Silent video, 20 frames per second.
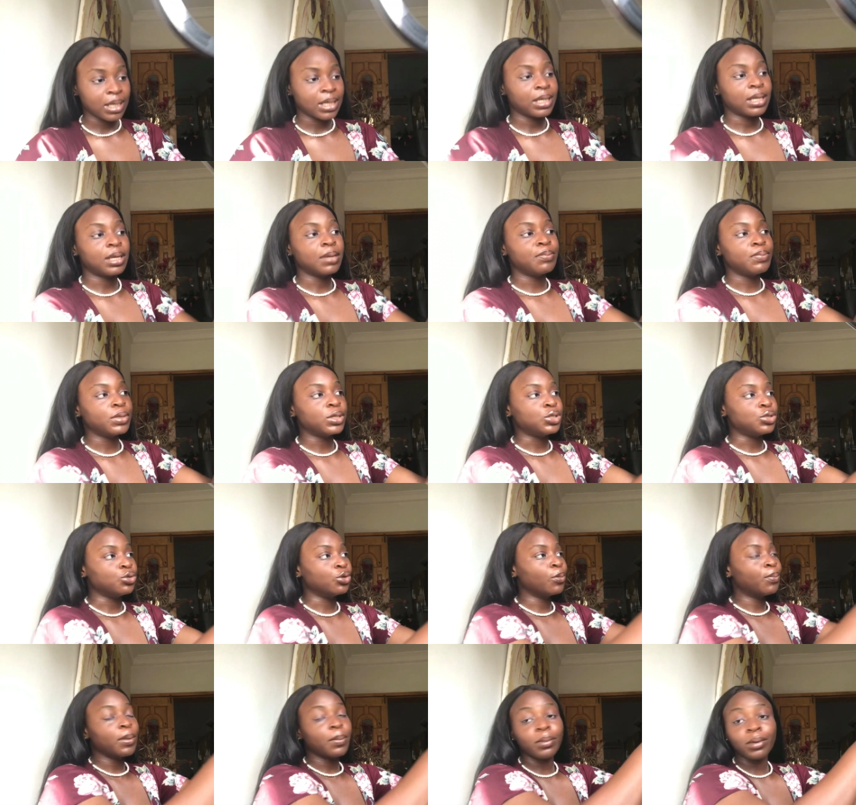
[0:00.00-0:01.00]
In a beach,
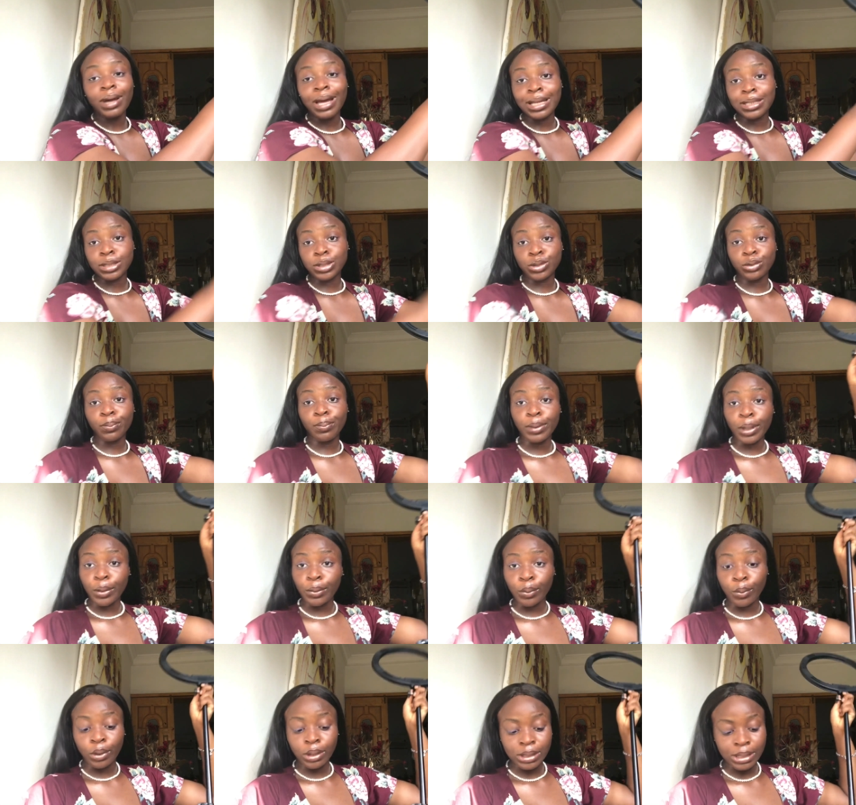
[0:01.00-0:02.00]
people can still play
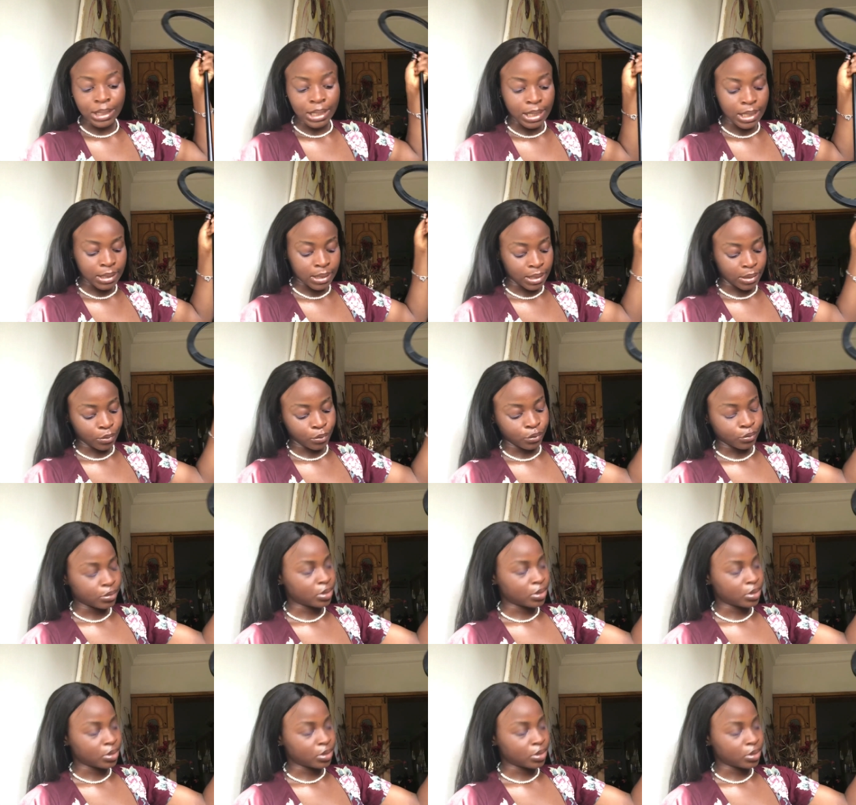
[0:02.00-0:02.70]
with water and all.